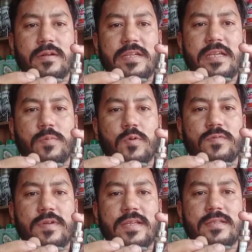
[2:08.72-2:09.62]
leak
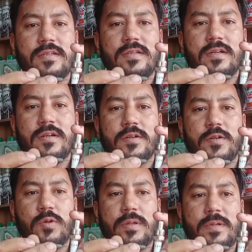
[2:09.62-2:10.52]
proofness,
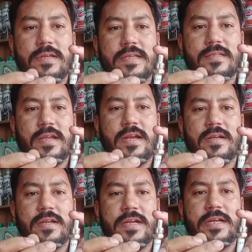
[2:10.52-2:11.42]
durableness
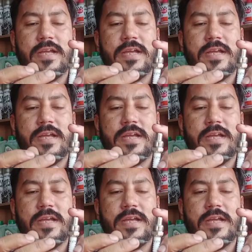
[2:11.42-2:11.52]
and heat